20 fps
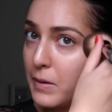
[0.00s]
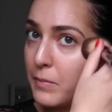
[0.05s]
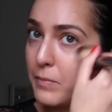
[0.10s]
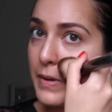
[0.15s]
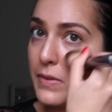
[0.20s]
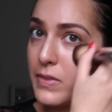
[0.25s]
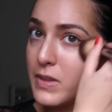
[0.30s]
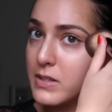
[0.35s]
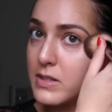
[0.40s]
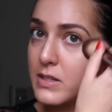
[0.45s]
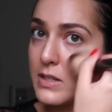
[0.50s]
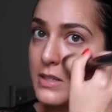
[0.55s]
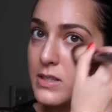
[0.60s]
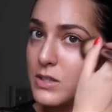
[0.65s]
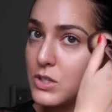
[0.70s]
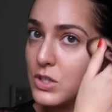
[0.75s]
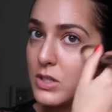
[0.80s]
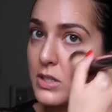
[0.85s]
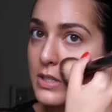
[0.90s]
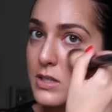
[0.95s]
But this
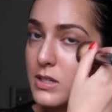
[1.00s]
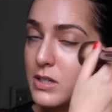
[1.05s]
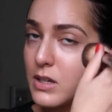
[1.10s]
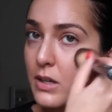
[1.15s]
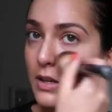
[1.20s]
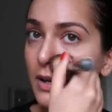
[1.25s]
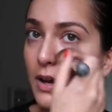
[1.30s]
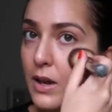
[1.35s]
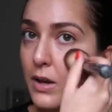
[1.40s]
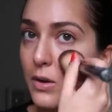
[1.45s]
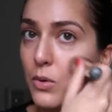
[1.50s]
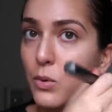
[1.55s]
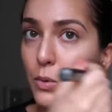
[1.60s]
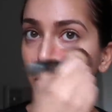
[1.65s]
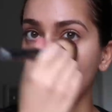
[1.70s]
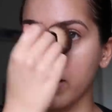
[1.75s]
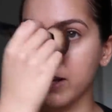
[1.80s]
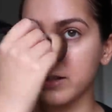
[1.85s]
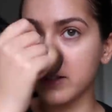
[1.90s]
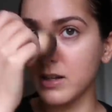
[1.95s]
is just, I
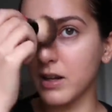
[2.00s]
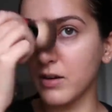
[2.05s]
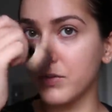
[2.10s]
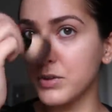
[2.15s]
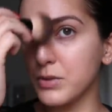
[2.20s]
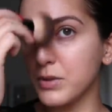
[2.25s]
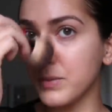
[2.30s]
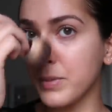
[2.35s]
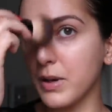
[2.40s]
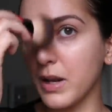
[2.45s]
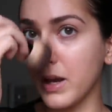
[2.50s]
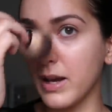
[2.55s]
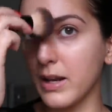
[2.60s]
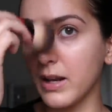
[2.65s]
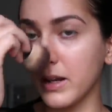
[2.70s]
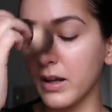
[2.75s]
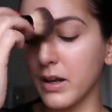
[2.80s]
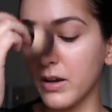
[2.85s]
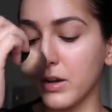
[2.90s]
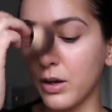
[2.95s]
always love to apply
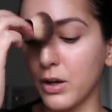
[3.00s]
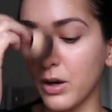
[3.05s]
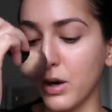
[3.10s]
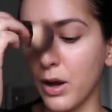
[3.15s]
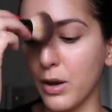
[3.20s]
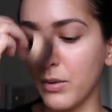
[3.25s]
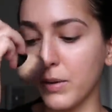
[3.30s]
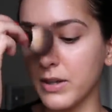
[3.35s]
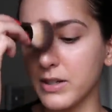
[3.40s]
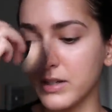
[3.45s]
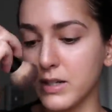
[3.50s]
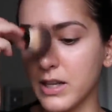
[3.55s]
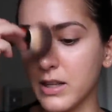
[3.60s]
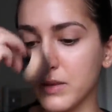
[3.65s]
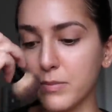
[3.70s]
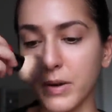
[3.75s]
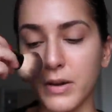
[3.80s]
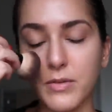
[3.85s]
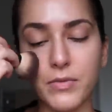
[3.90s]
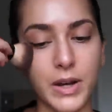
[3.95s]
like a glow
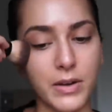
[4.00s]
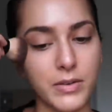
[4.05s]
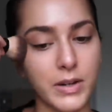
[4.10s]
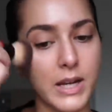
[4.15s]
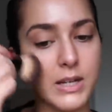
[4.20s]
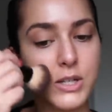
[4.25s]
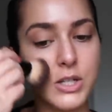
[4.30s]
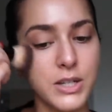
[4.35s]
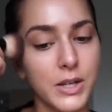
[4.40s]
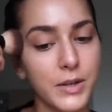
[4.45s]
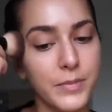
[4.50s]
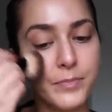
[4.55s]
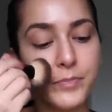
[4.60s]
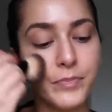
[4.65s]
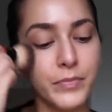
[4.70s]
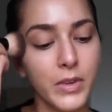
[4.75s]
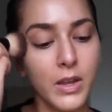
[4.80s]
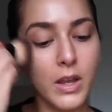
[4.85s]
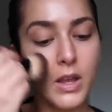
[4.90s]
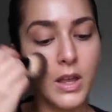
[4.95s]
underneath my foundation.
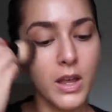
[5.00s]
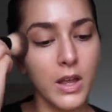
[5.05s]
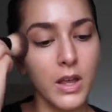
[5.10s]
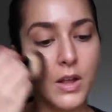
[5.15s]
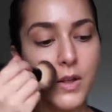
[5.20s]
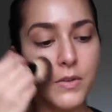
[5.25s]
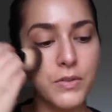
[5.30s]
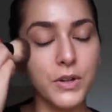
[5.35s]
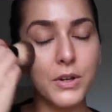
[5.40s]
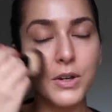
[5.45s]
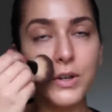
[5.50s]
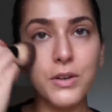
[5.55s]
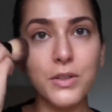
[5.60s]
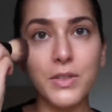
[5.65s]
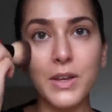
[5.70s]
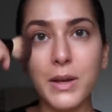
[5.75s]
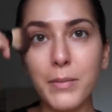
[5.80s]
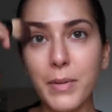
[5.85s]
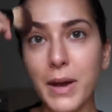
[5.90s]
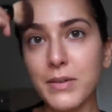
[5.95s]
The good
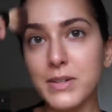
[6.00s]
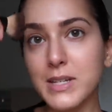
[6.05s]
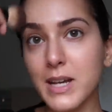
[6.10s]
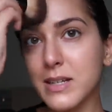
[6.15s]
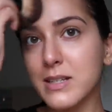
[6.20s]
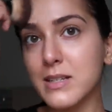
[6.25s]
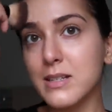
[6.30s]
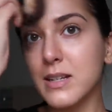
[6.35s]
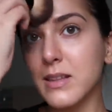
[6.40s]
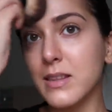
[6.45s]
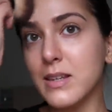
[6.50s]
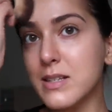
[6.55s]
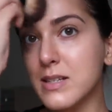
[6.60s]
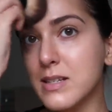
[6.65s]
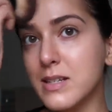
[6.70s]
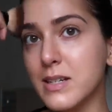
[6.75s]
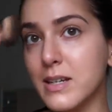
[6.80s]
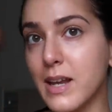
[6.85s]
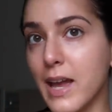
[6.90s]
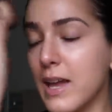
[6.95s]
thing about testing
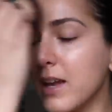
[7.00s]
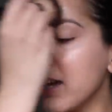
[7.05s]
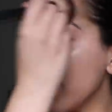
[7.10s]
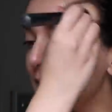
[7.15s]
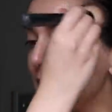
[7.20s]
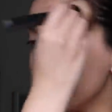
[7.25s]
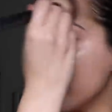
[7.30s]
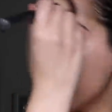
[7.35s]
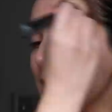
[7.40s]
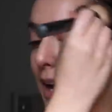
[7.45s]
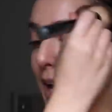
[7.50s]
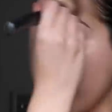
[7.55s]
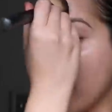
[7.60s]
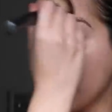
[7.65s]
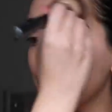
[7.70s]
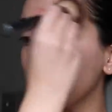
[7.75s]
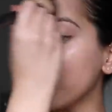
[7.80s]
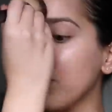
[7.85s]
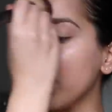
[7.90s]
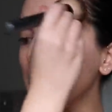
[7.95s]
this today is I
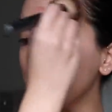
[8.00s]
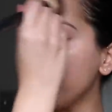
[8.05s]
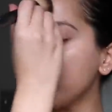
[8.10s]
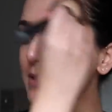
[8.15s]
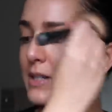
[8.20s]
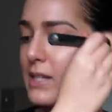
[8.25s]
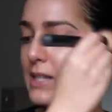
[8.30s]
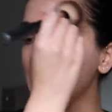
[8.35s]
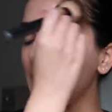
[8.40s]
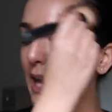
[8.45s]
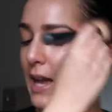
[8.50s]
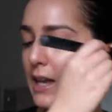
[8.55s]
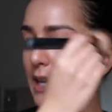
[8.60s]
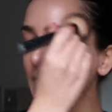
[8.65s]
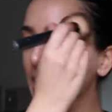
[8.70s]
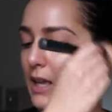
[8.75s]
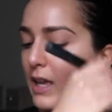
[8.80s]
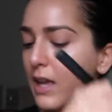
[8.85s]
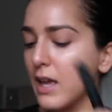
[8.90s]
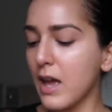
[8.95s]
have a really busy
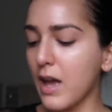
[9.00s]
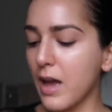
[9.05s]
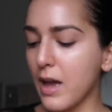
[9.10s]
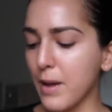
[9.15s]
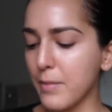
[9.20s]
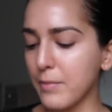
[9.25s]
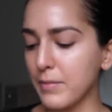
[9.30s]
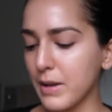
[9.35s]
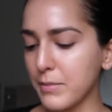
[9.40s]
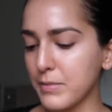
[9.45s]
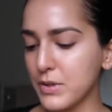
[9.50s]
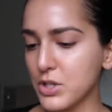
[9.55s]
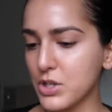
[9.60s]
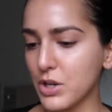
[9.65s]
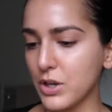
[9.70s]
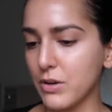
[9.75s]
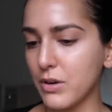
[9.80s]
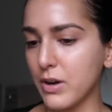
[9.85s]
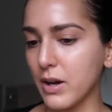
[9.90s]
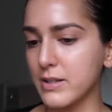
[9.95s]
day. Let me show
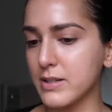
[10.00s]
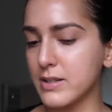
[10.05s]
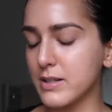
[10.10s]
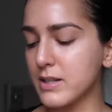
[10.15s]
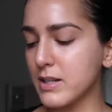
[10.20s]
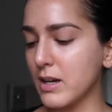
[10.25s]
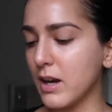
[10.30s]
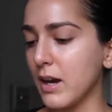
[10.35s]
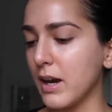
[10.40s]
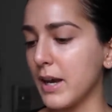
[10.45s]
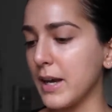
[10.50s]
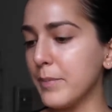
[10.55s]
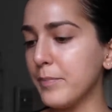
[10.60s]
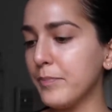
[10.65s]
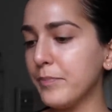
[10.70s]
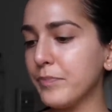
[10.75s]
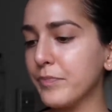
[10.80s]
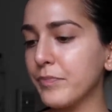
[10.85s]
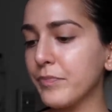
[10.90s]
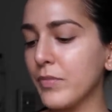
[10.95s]
you guys the
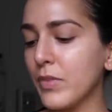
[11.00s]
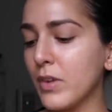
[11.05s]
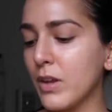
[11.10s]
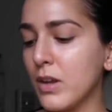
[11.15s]
time.